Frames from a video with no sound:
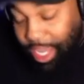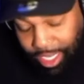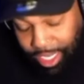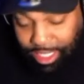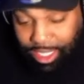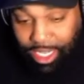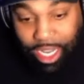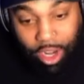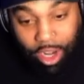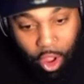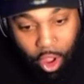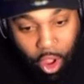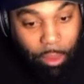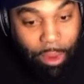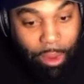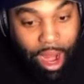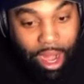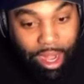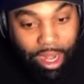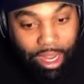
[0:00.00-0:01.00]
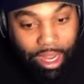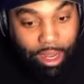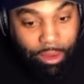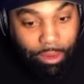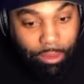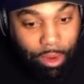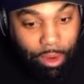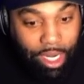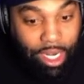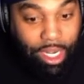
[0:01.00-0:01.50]
seen Almighty
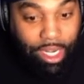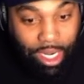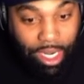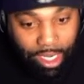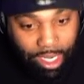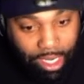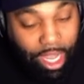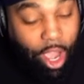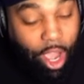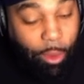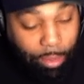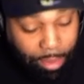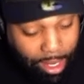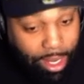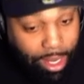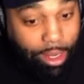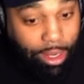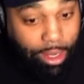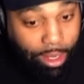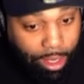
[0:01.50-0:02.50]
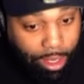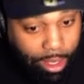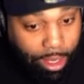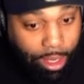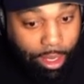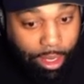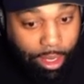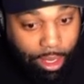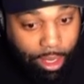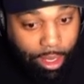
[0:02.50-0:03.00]
what he did to Kelpie.
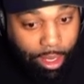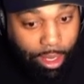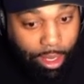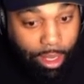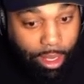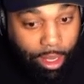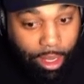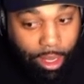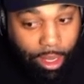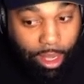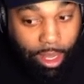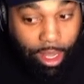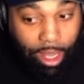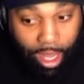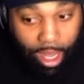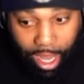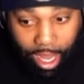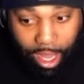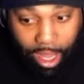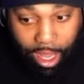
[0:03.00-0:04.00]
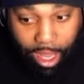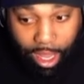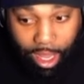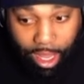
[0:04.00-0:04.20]
That scared him.